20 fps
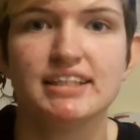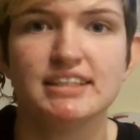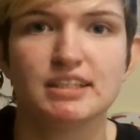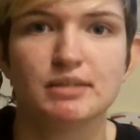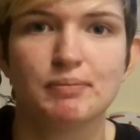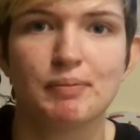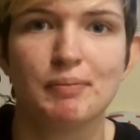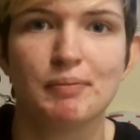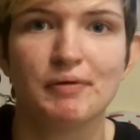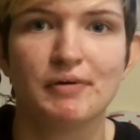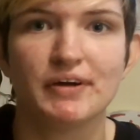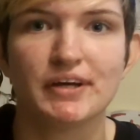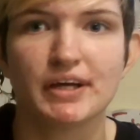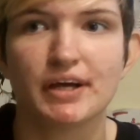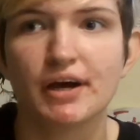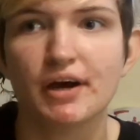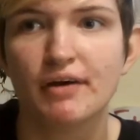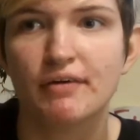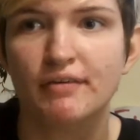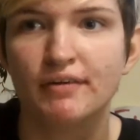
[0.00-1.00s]
So people are like,
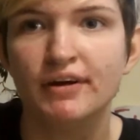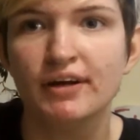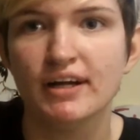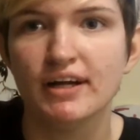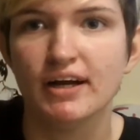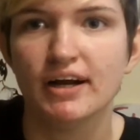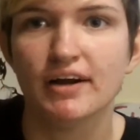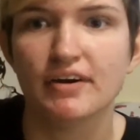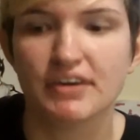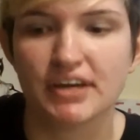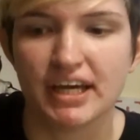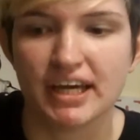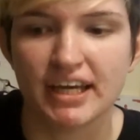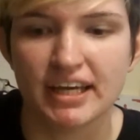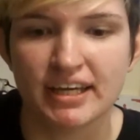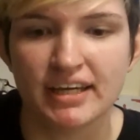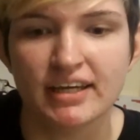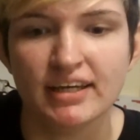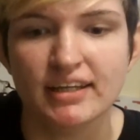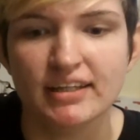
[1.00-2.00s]
oh,
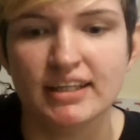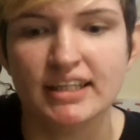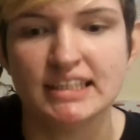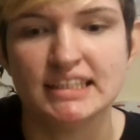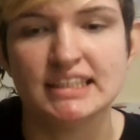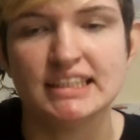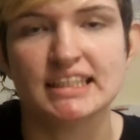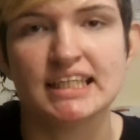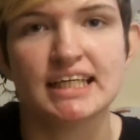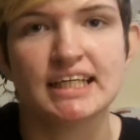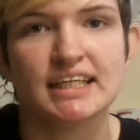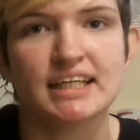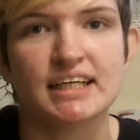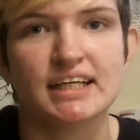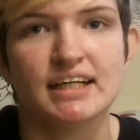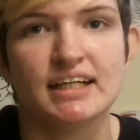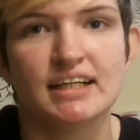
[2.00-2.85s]
okay, this is like